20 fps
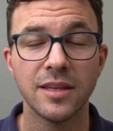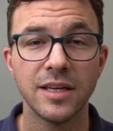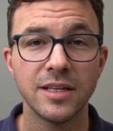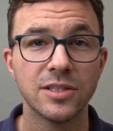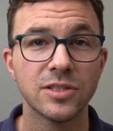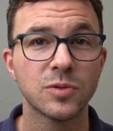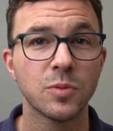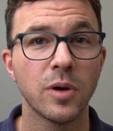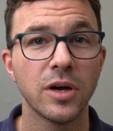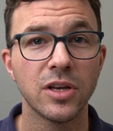They
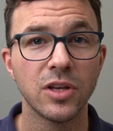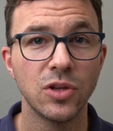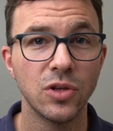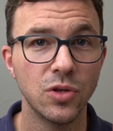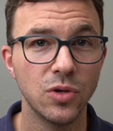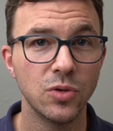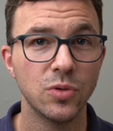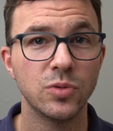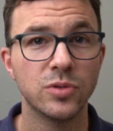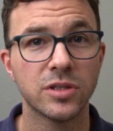just want
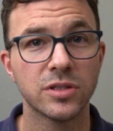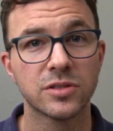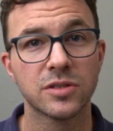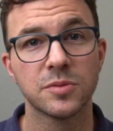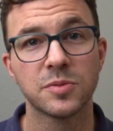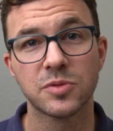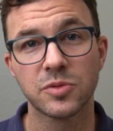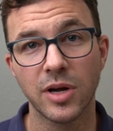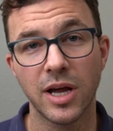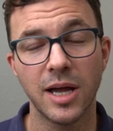you to
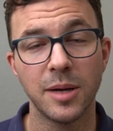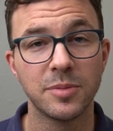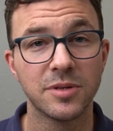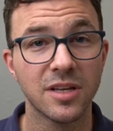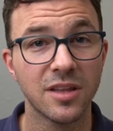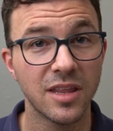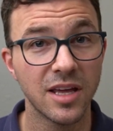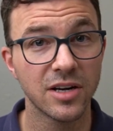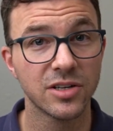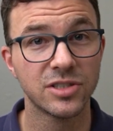subscribe
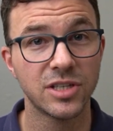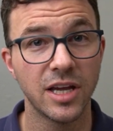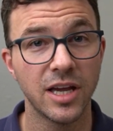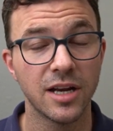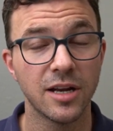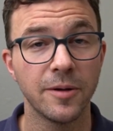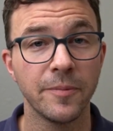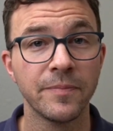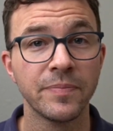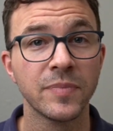to their
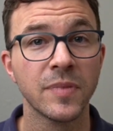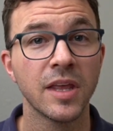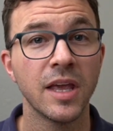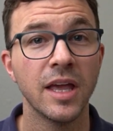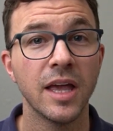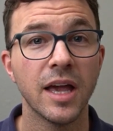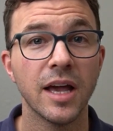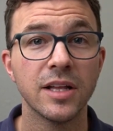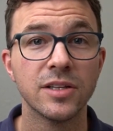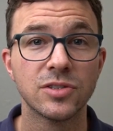channel.
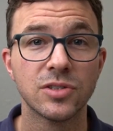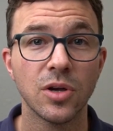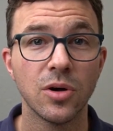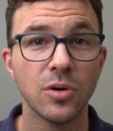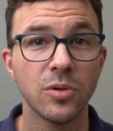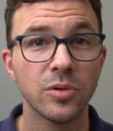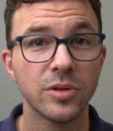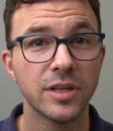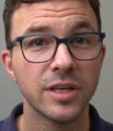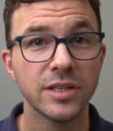And
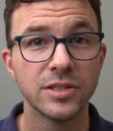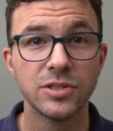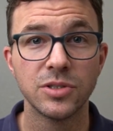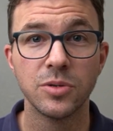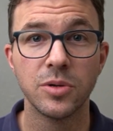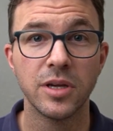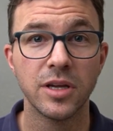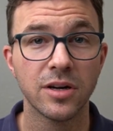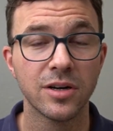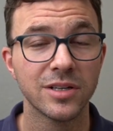so the
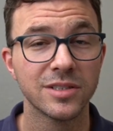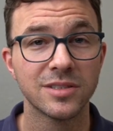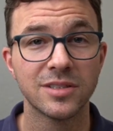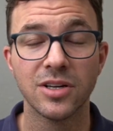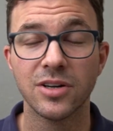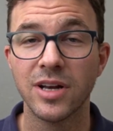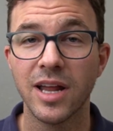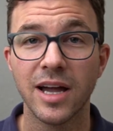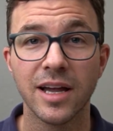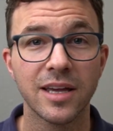issue here is
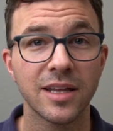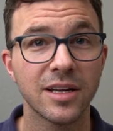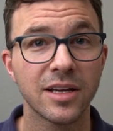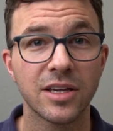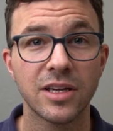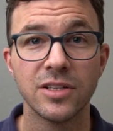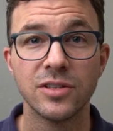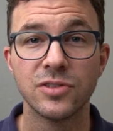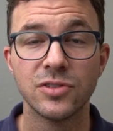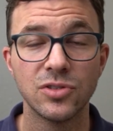they're not going to
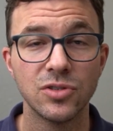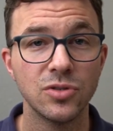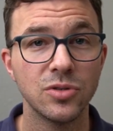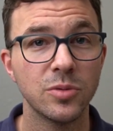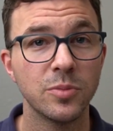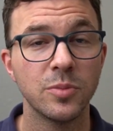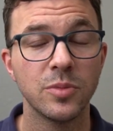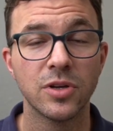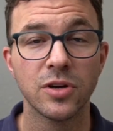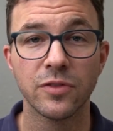
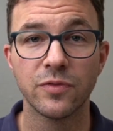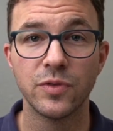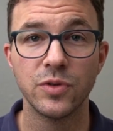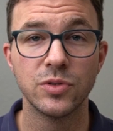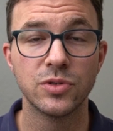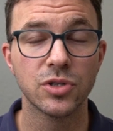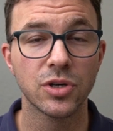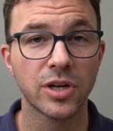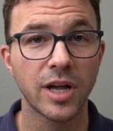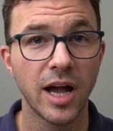consume your
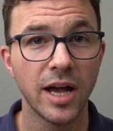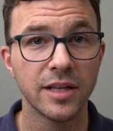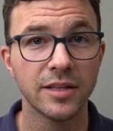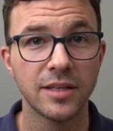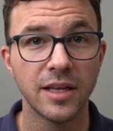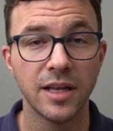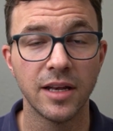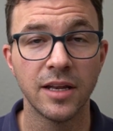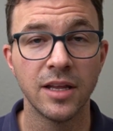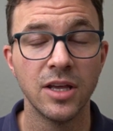future
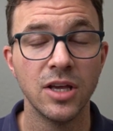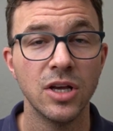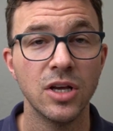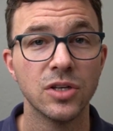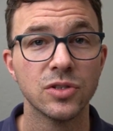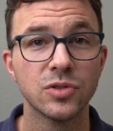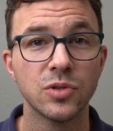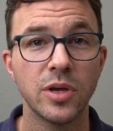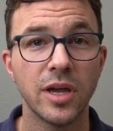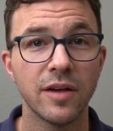content.
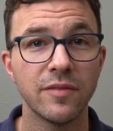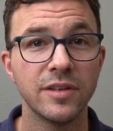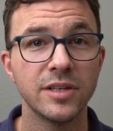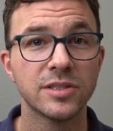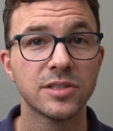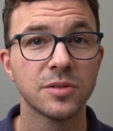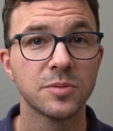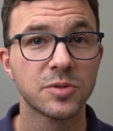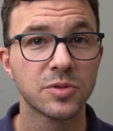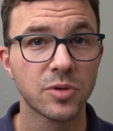So you have
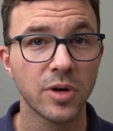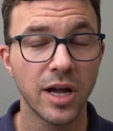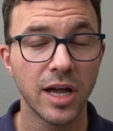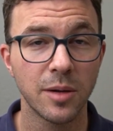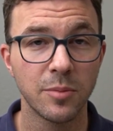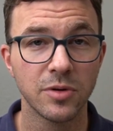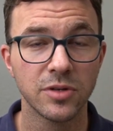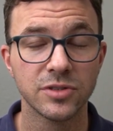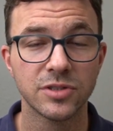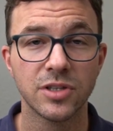these
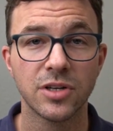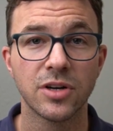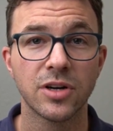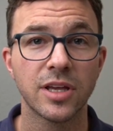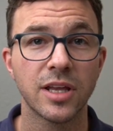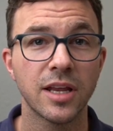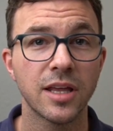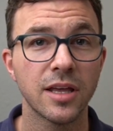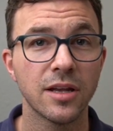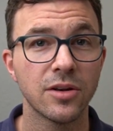subscribers that are going
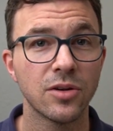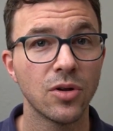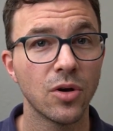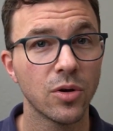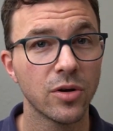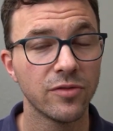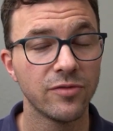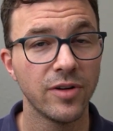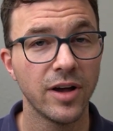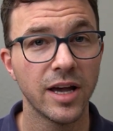to get
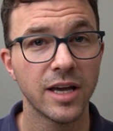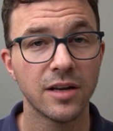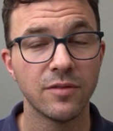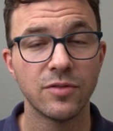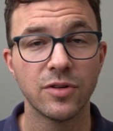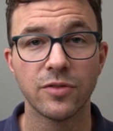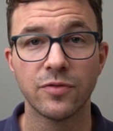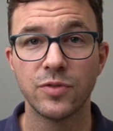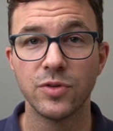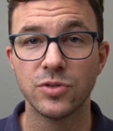notified of
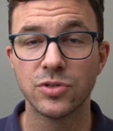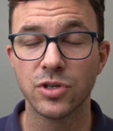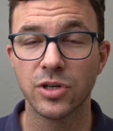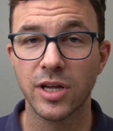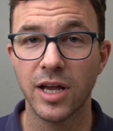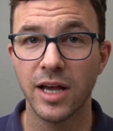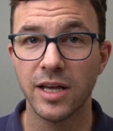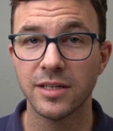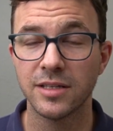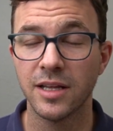your future
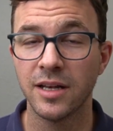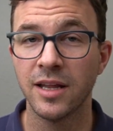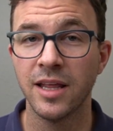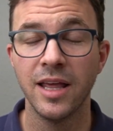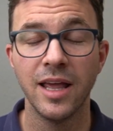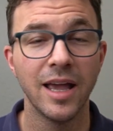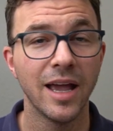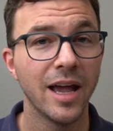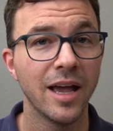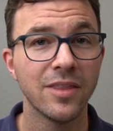content
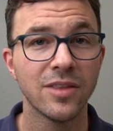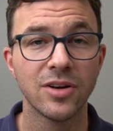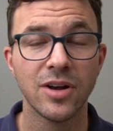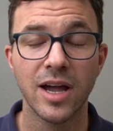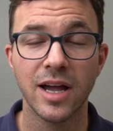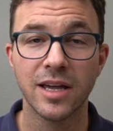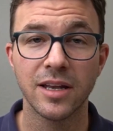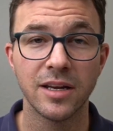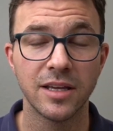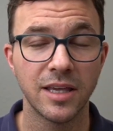and they're
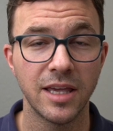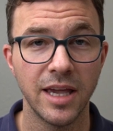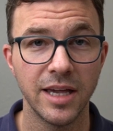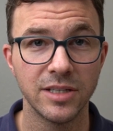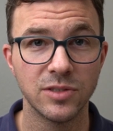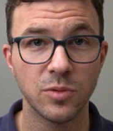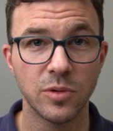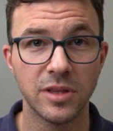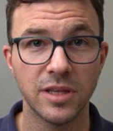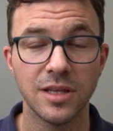not going to
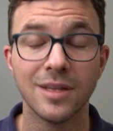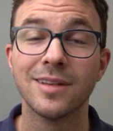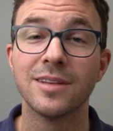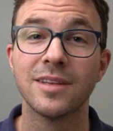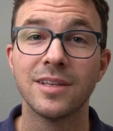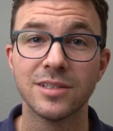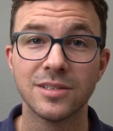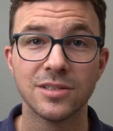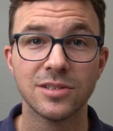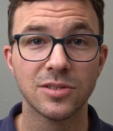engage with it.
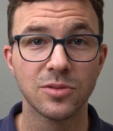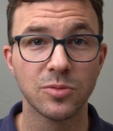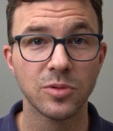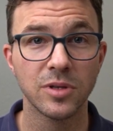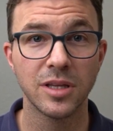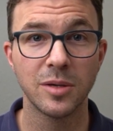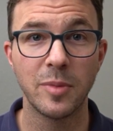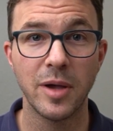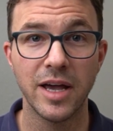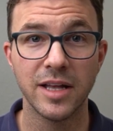This is a
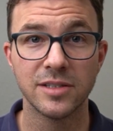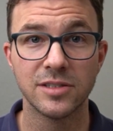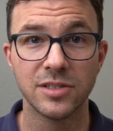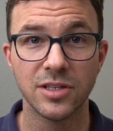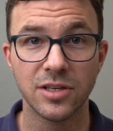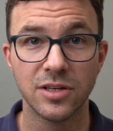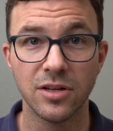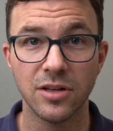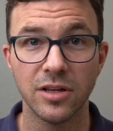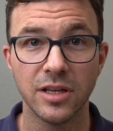really bad
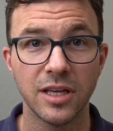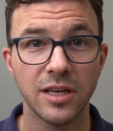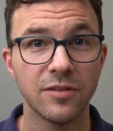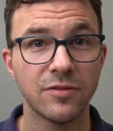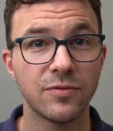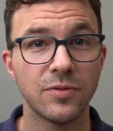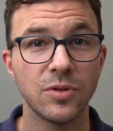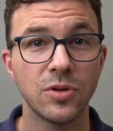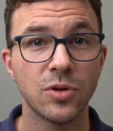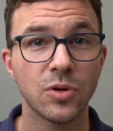signal.
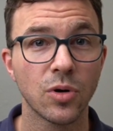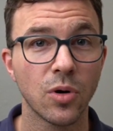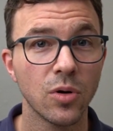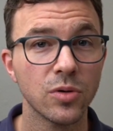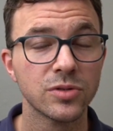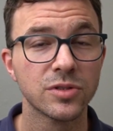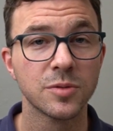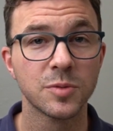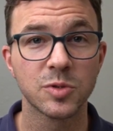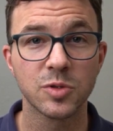If your
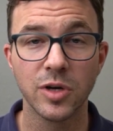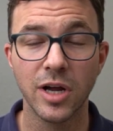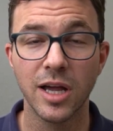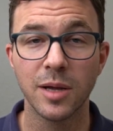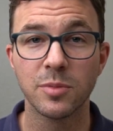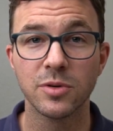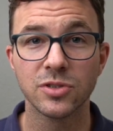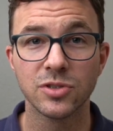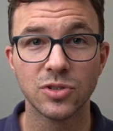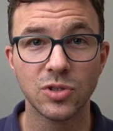own
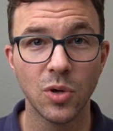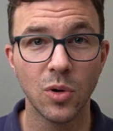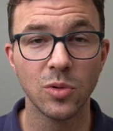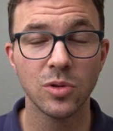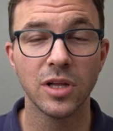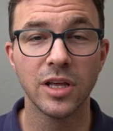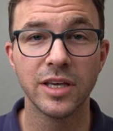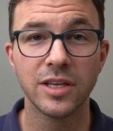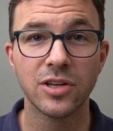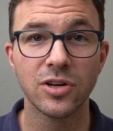subscribers
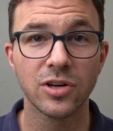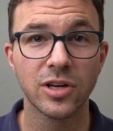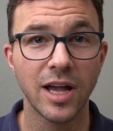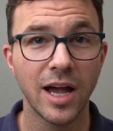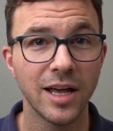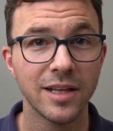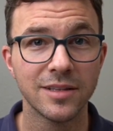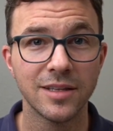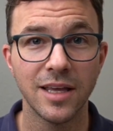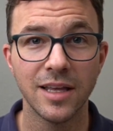don't like your
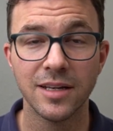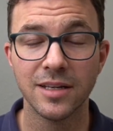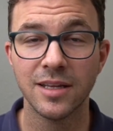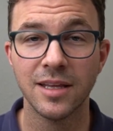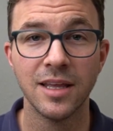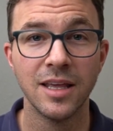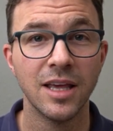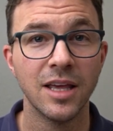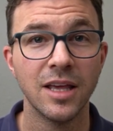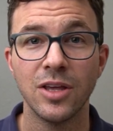content,
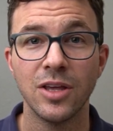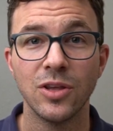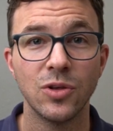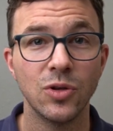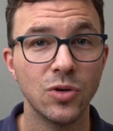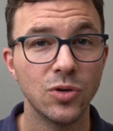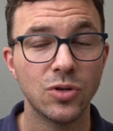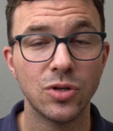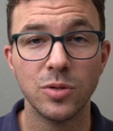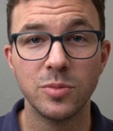
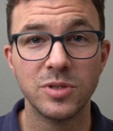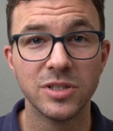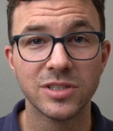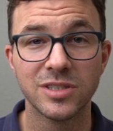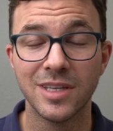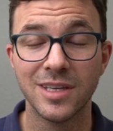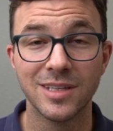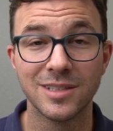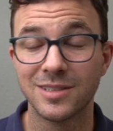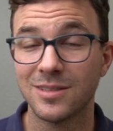YouTube
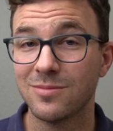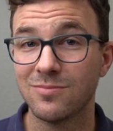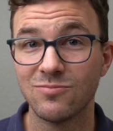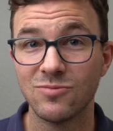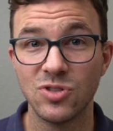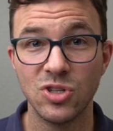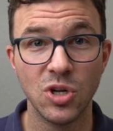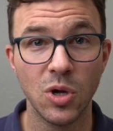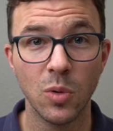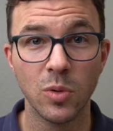just thinks
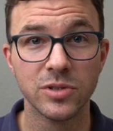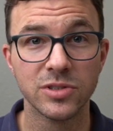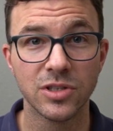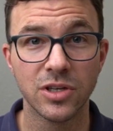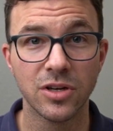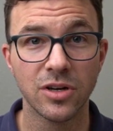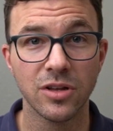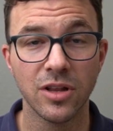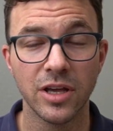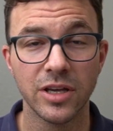no one's
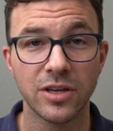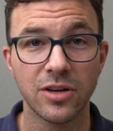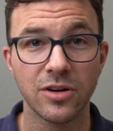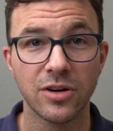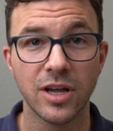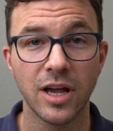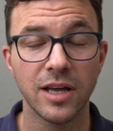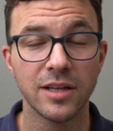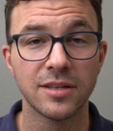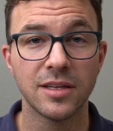going to like your
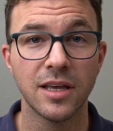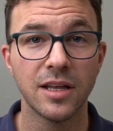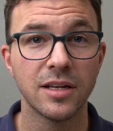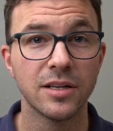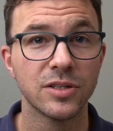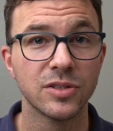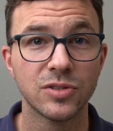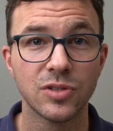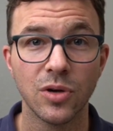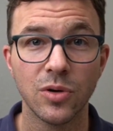content.
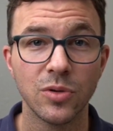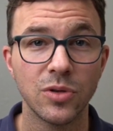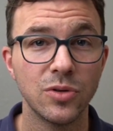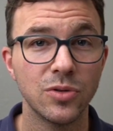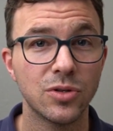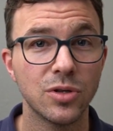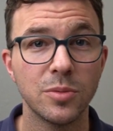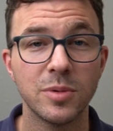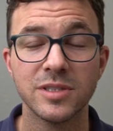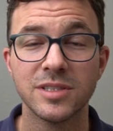So
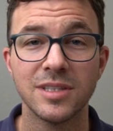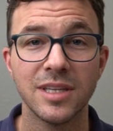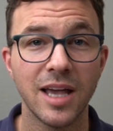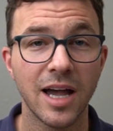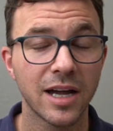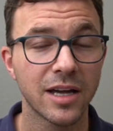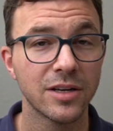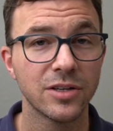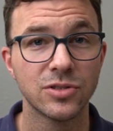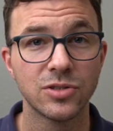YouTube is
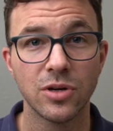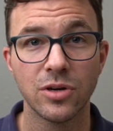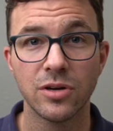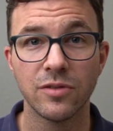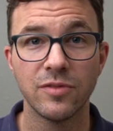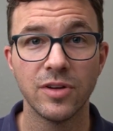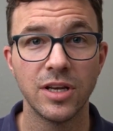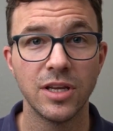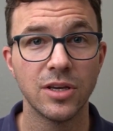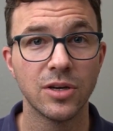not going to show
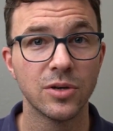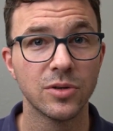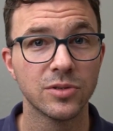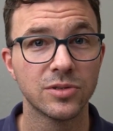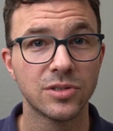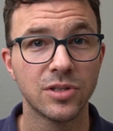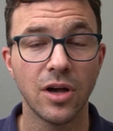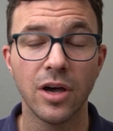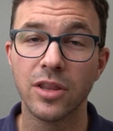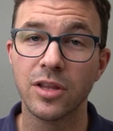your
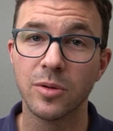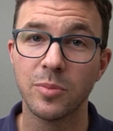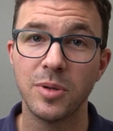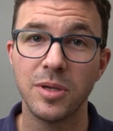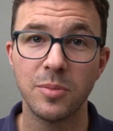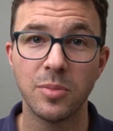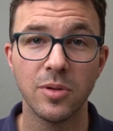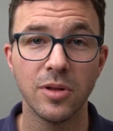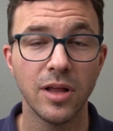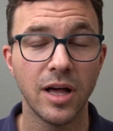videos to other
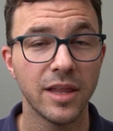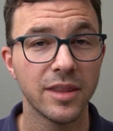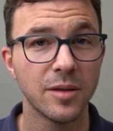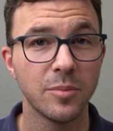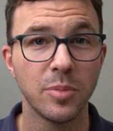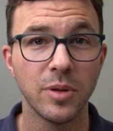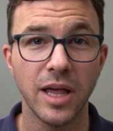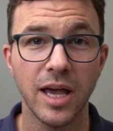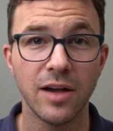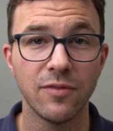people on the
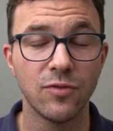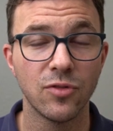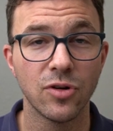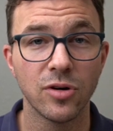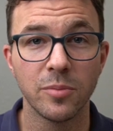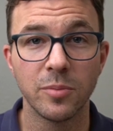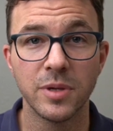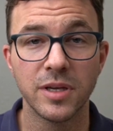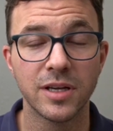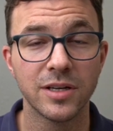
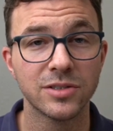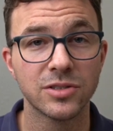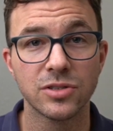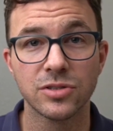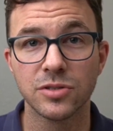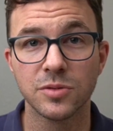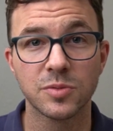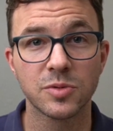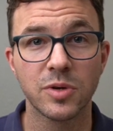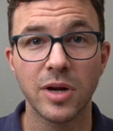platform because your
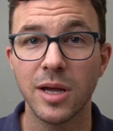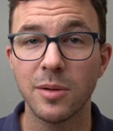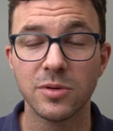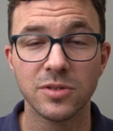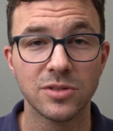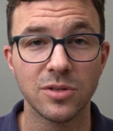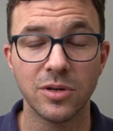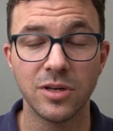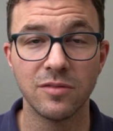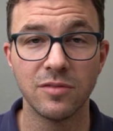
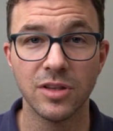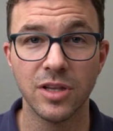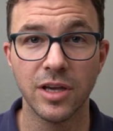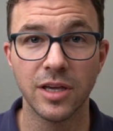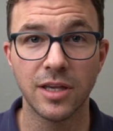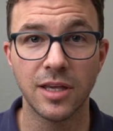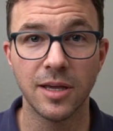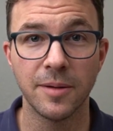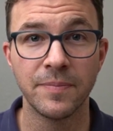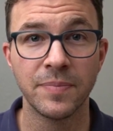subscribers don't even
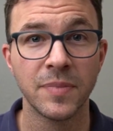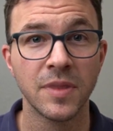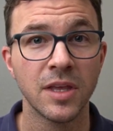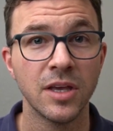like it.